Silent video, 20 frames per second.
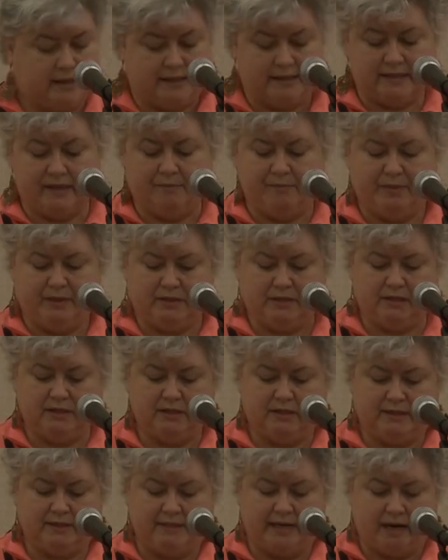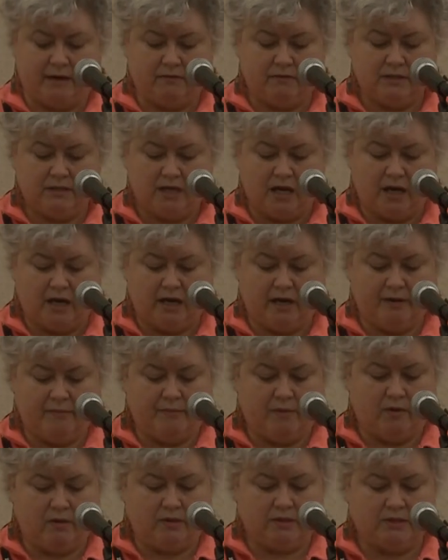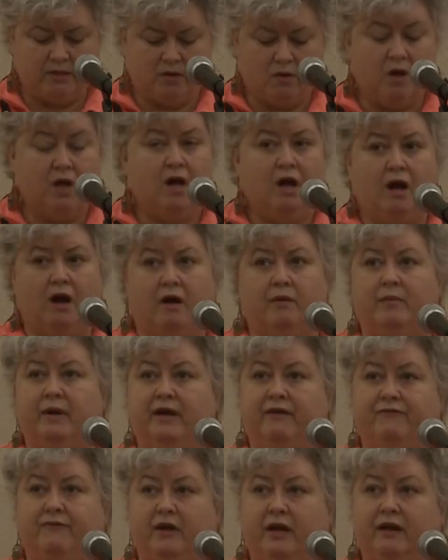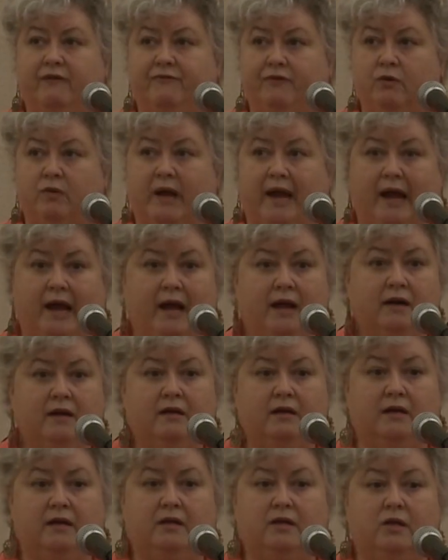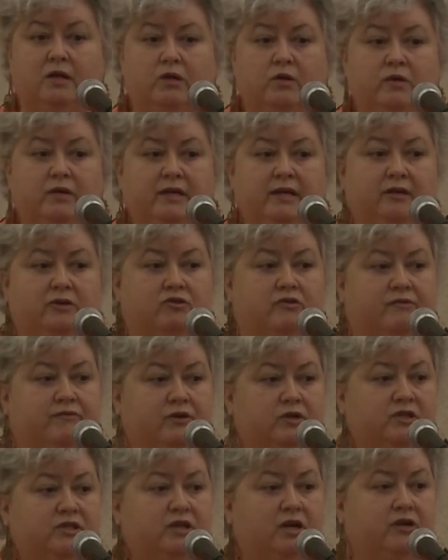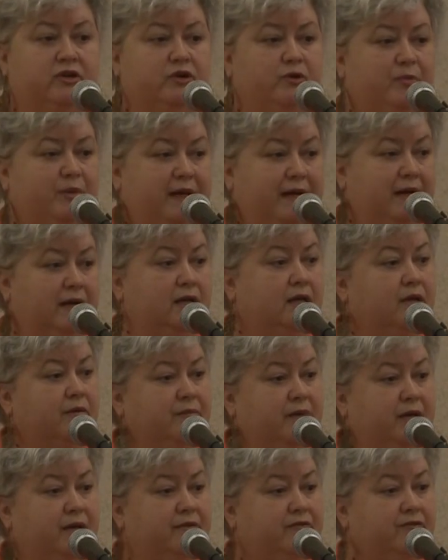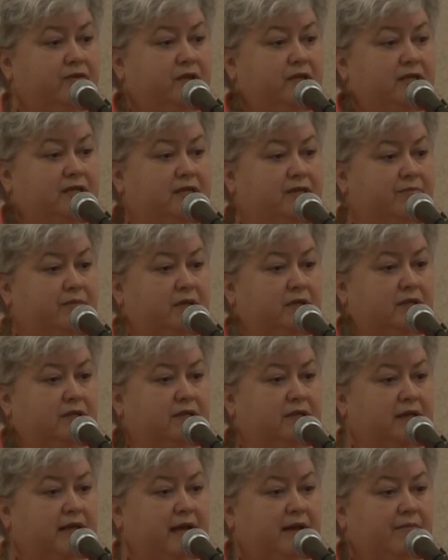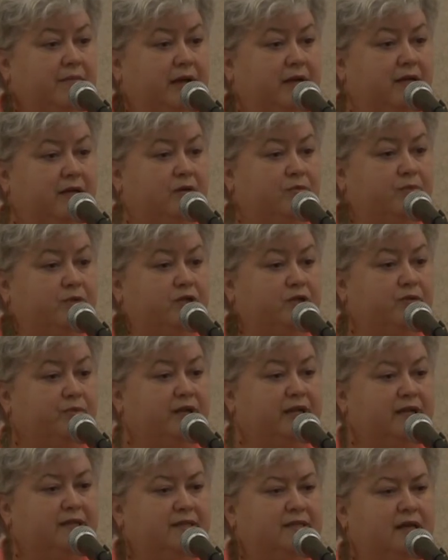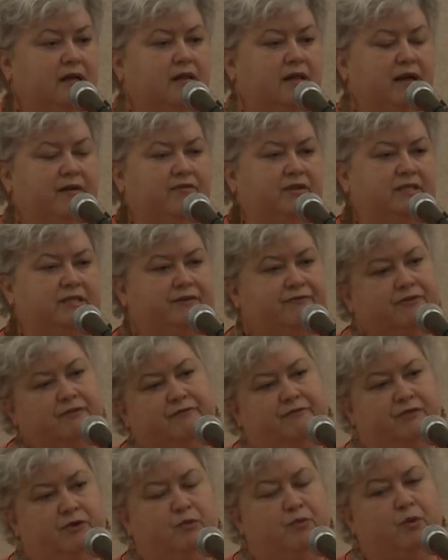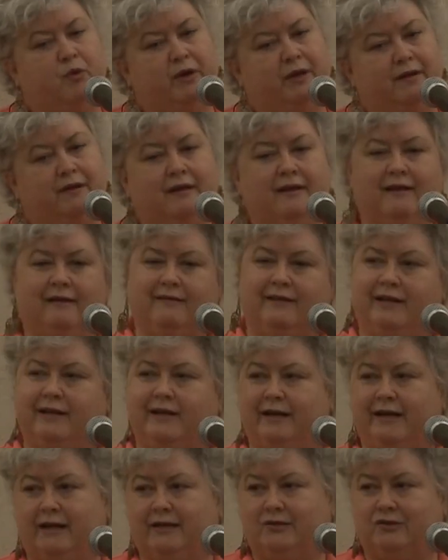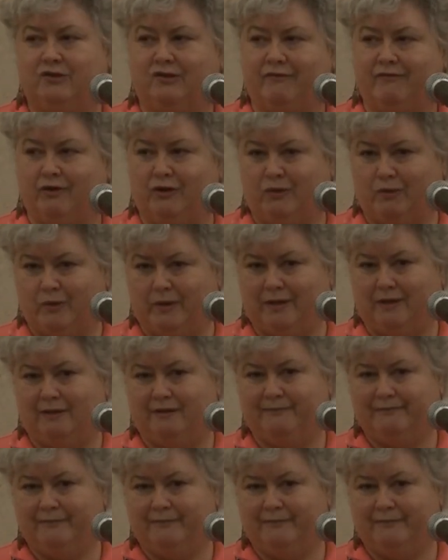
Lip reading: I said, build in the downtime also. If you can, include introverts on your planning committee for the team building. That might help too, because they'll have a different viewpoint than an extrovert will.